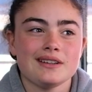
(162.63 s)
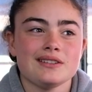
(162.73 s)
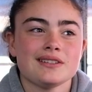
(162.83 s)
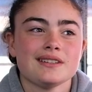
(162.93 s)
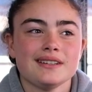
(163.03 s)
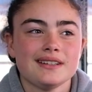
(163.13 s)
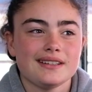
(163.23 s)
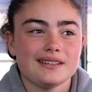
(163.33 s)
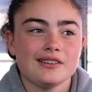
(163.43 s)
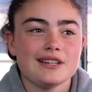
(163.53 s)
because
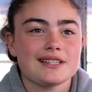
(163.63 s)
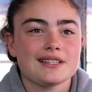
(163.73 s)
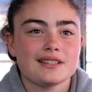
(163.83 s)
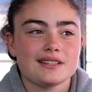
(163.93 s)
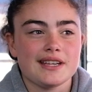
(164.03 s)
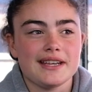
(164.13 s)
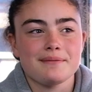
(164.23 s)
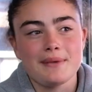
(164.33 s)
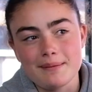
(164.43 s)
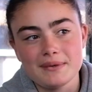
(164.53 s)
I always see
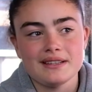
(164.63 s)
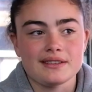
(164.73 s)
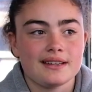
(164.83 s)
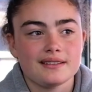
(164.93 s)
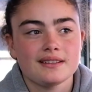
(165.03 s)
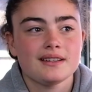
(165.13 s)
him happy in that,